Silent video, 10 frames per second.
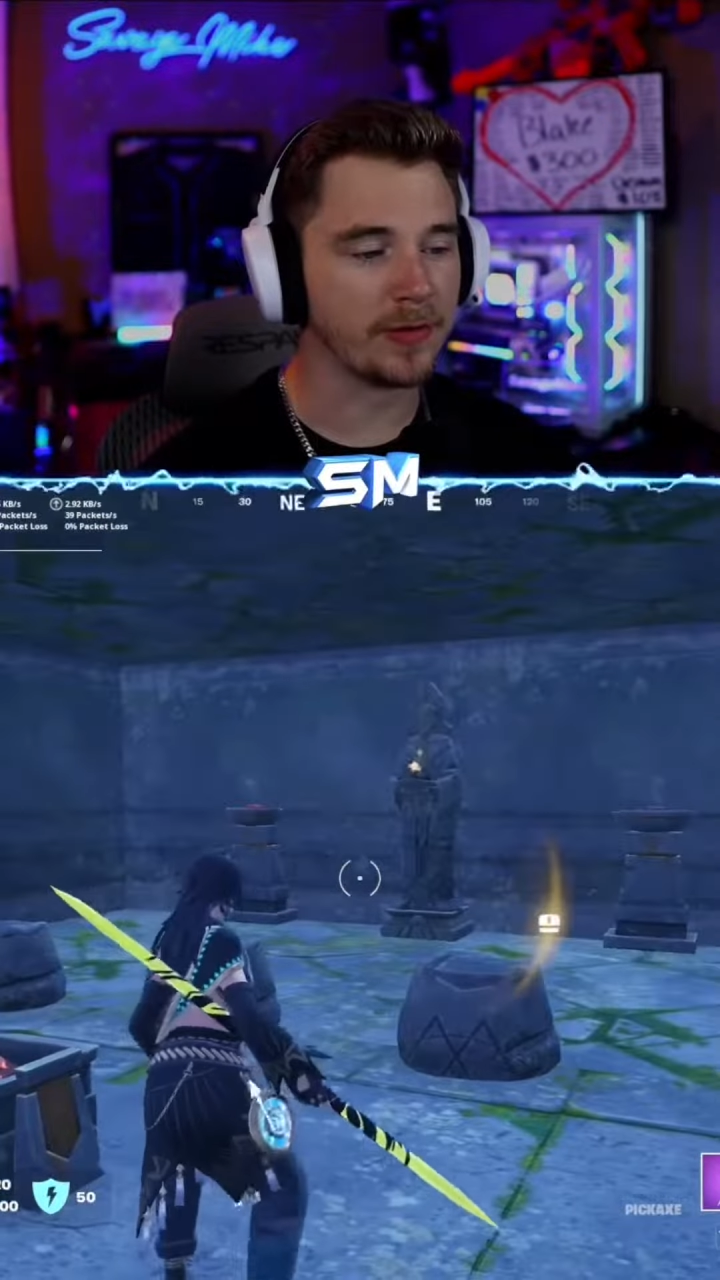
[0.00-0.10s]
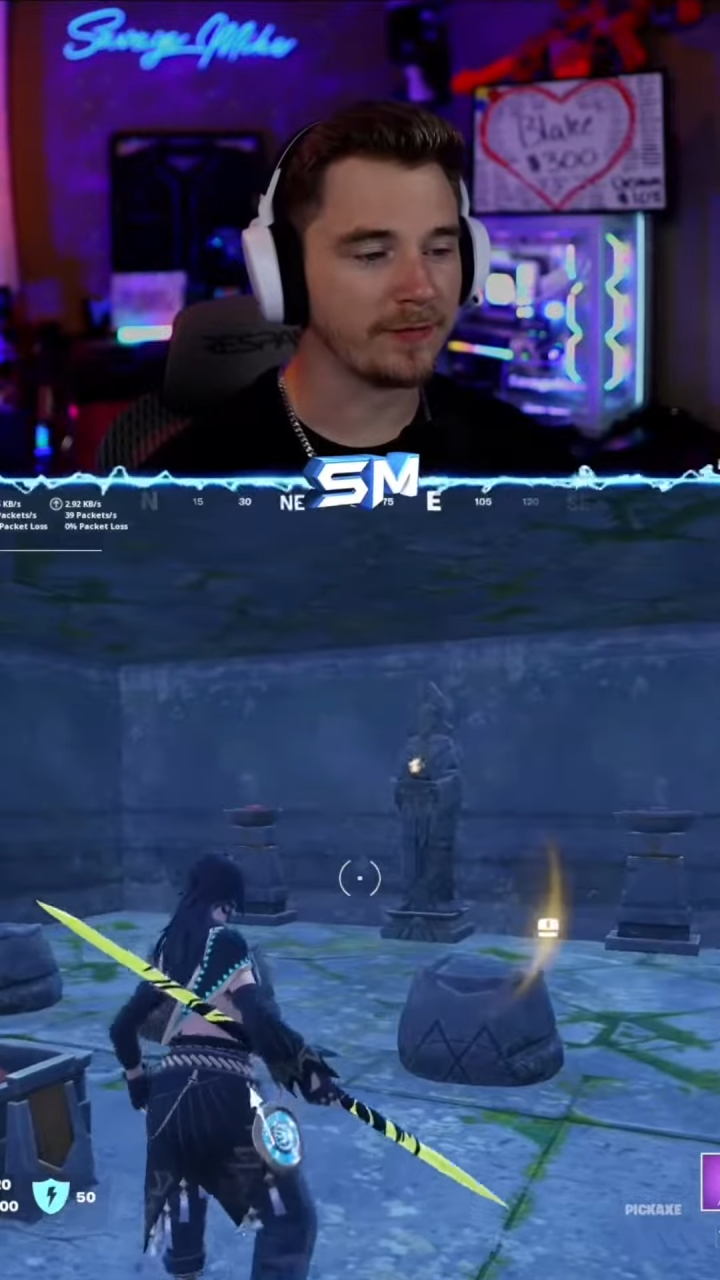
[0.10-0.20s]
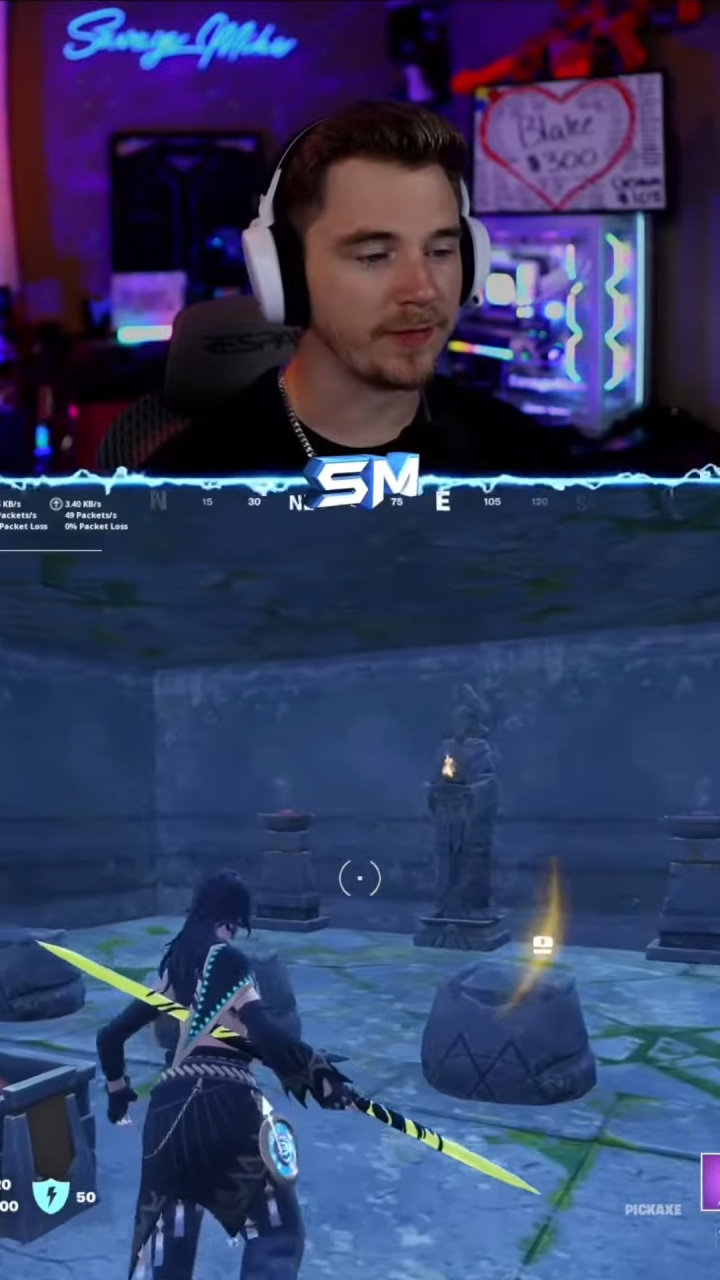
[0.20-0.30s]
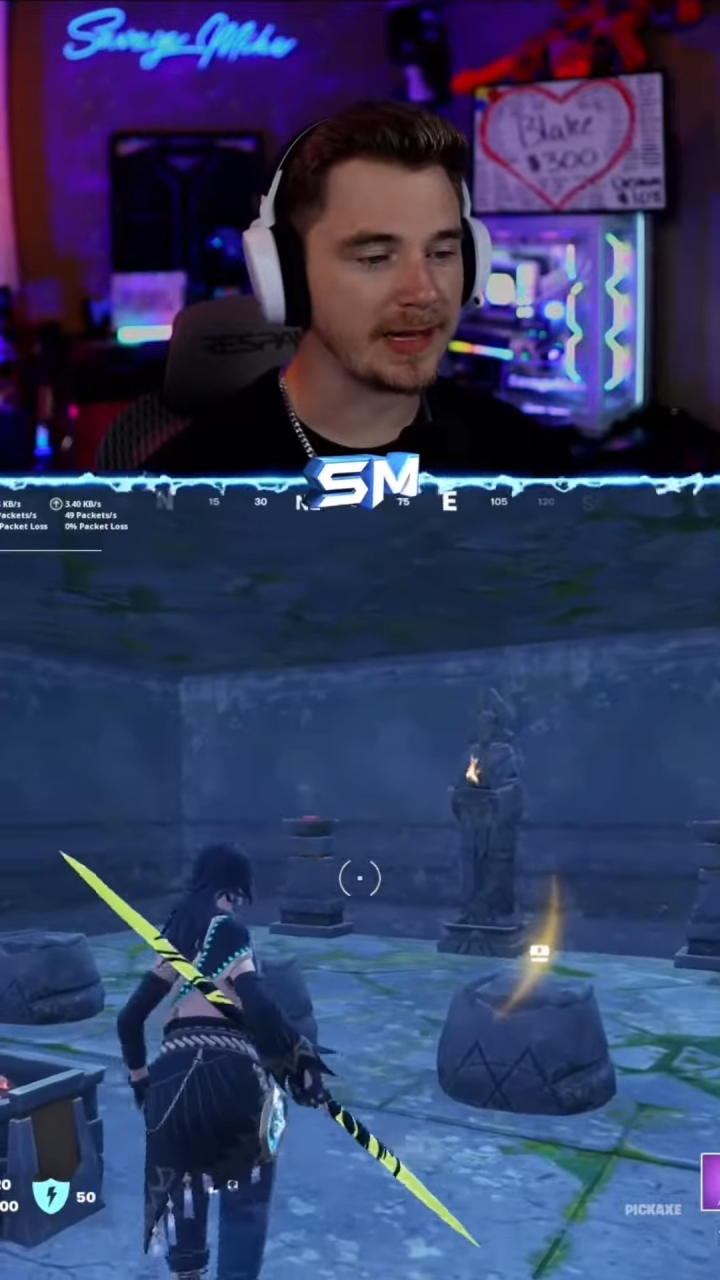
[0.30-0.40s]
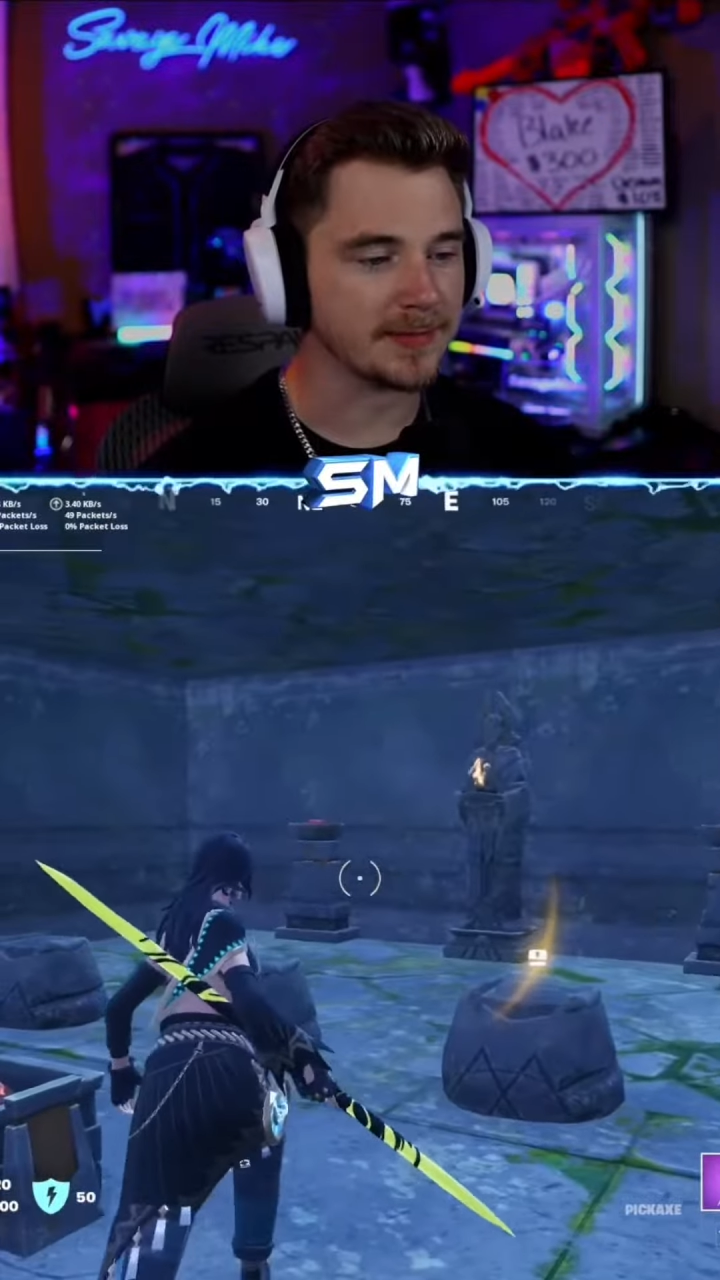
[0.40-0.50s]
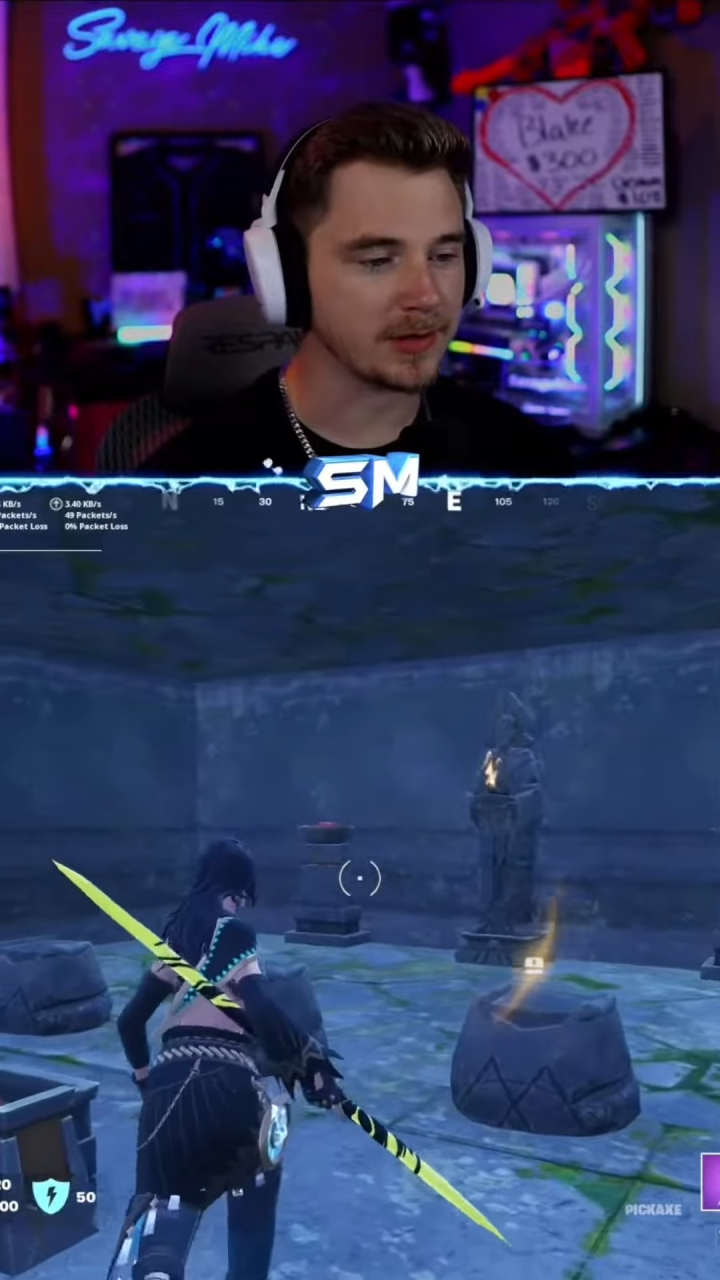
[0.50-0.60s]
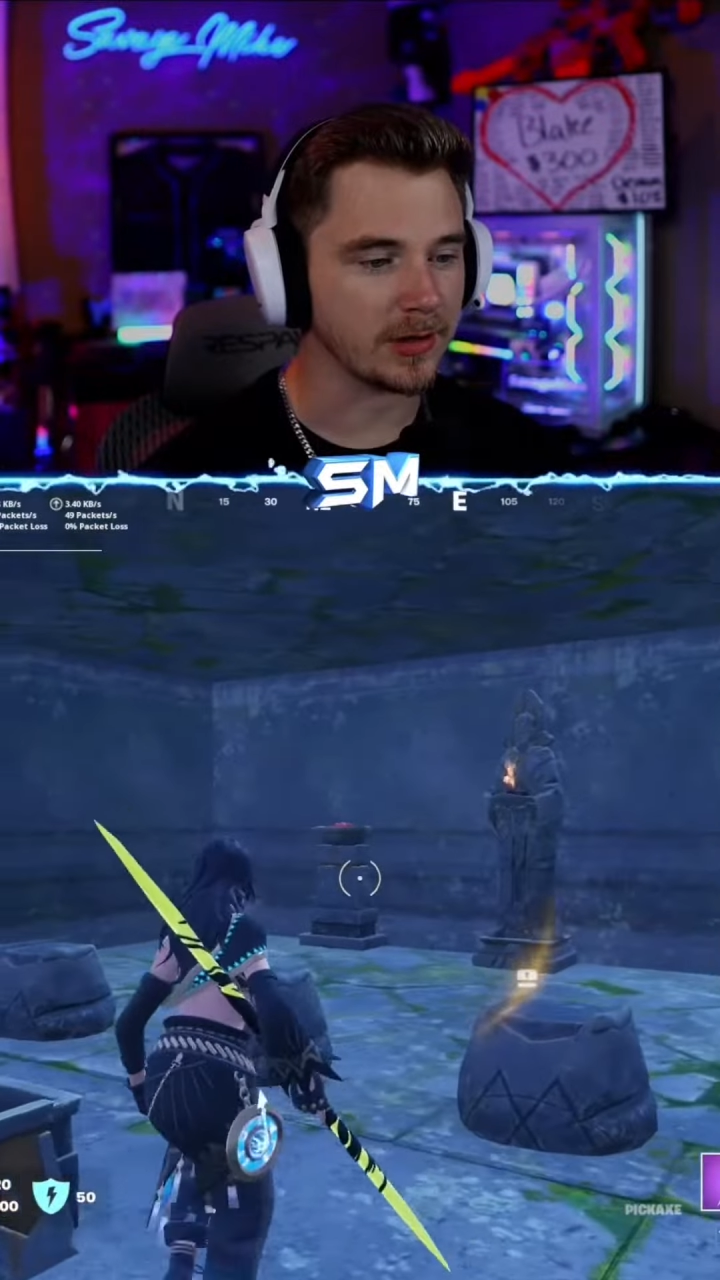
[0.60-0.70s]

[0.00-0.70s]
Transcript: flames are.